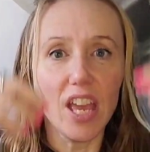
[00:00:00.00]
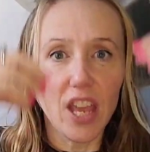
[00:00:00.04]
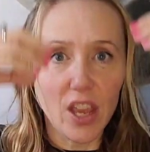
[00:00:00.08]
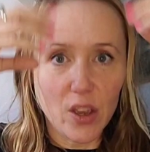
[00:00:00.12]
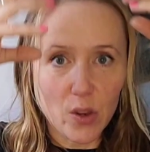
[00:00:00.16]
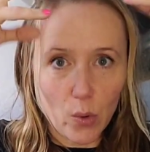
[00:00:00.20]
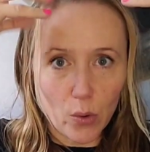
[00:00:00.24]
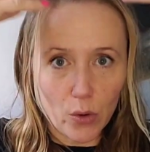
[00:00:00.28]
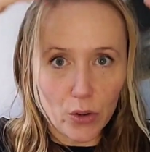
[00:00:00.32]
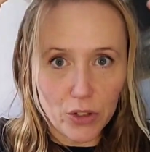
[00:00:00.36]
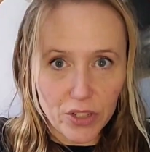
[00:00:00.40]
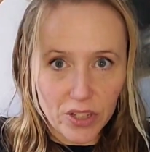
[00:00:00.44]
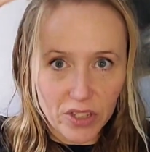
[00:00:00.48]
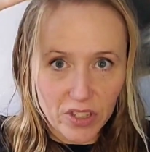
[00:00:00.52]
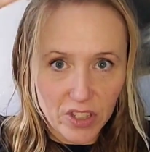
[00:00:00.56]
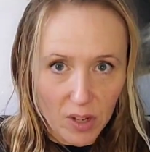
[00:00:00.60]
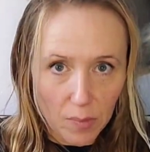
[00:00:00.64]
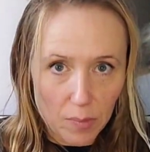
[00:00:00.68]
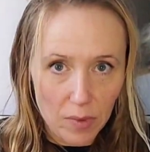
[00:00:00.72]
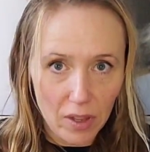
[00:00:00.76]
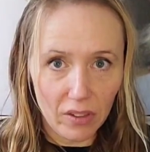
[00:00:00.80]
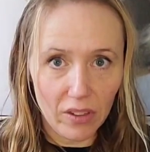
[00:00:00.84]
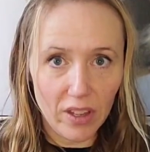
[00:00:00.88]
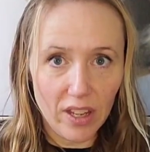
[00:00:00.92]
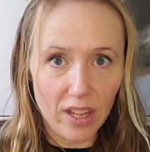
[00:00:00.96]
in order to
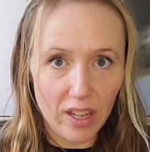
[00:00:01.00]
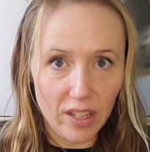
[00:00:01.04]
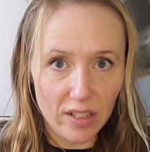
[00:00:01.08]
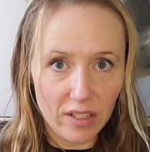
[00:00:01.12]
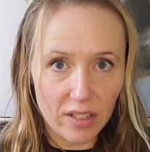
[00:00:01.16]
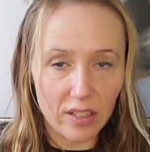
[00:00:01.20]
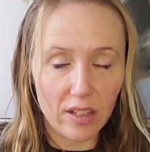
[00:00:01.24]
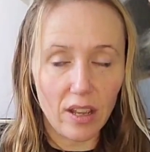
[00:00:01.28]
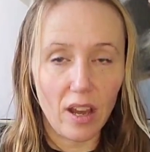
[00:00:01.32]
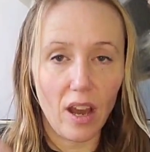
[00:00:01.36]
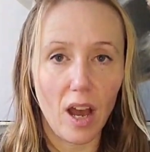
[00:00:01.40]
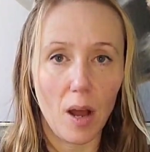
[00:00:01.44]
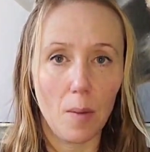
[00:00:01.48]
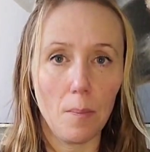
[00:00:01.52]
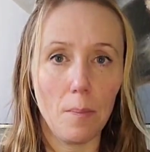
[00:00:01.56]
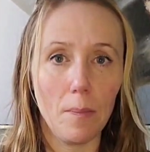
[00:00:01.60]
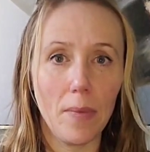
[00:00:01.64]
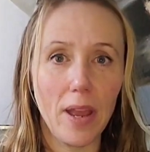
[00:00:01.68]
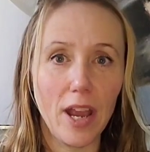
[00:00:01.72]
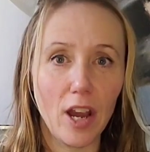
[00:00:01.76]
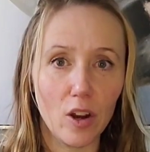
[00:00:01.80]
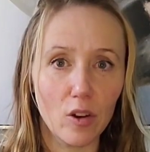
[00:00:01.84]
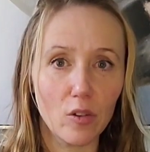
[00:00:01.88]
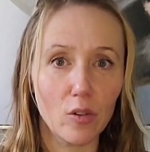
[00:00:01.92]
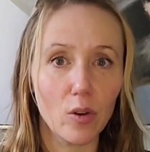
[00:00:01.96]
stimulate
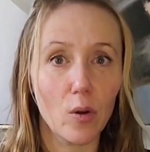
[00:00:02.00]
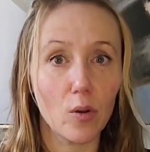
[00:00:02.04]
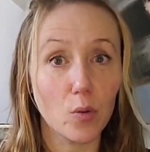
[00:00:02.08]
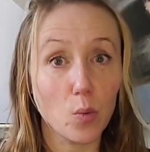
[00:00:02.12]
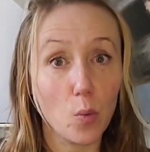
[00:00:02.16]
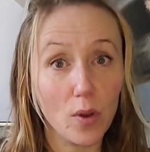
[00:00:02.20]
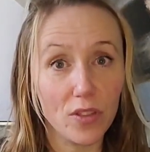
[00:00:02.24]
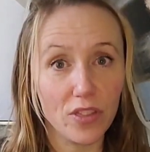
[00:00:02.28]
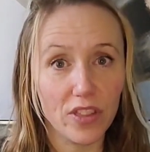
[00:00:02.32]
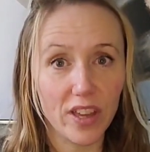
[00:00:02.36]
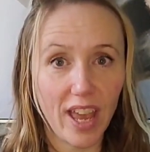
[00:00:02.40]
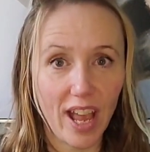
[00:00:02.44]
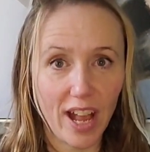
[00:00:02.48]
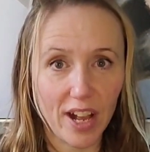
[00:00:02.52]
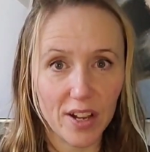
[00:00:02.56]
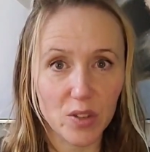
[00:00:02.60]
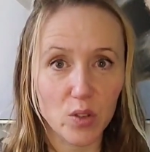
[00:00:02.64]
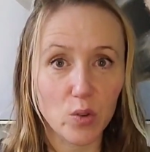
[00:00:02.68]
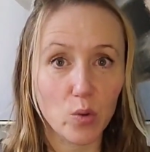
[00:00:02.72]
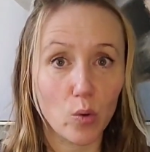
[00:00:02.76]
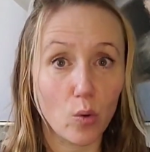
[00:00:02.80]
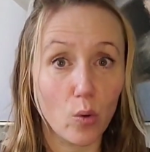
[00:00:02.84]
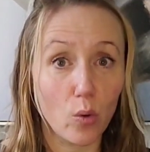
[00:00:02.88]
hair growth with the castor